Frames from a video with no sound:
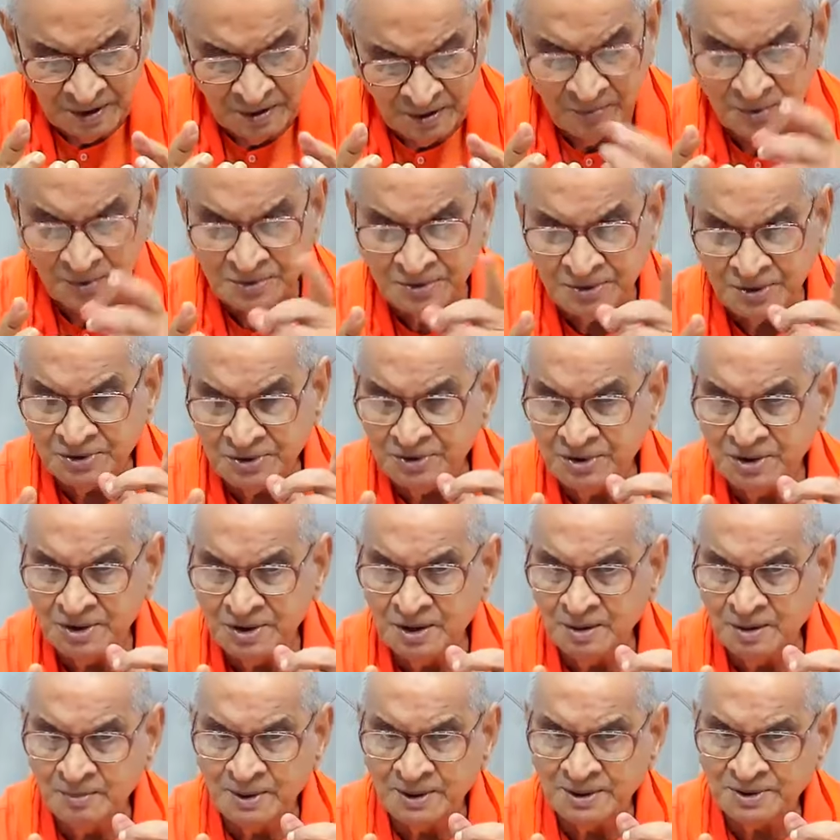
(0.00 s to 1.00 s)
which is in
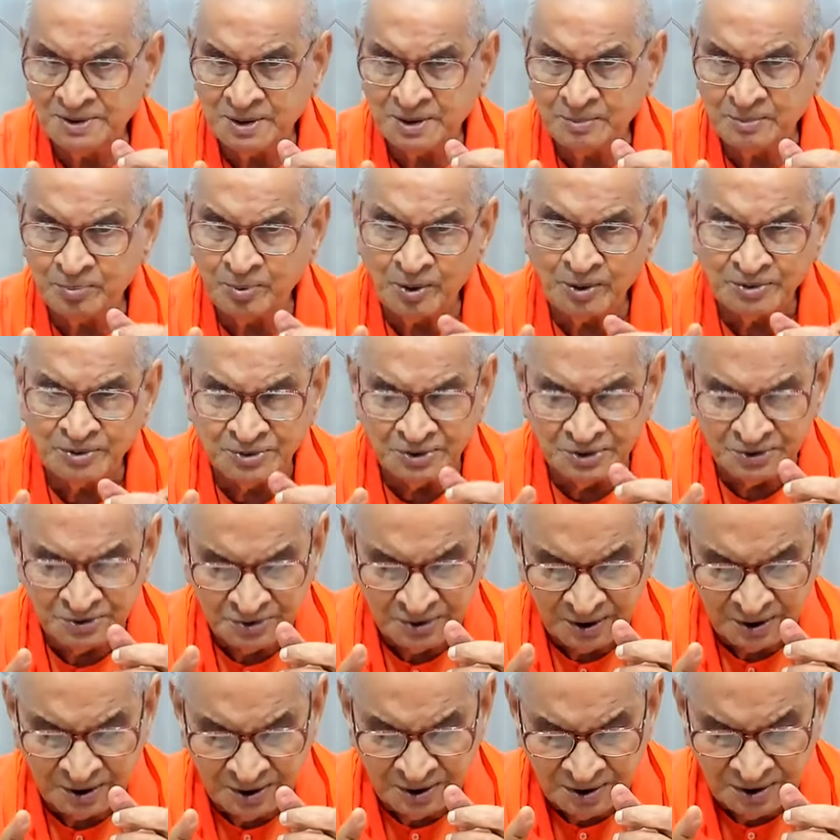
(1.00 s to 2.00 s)
the mantra portion,
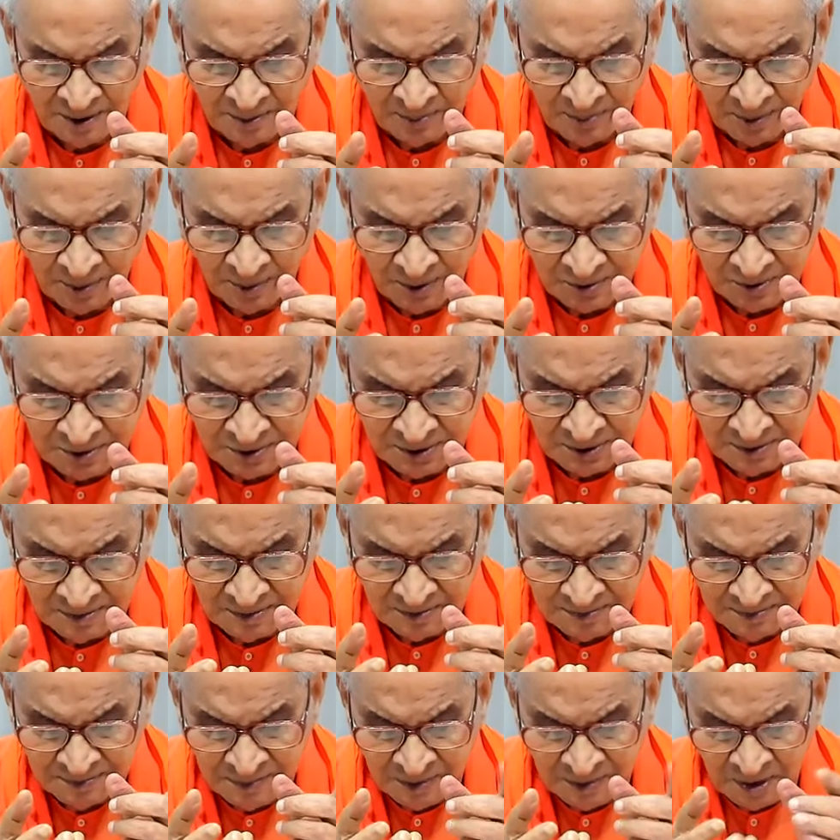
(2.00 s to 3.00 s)
Sangita portion.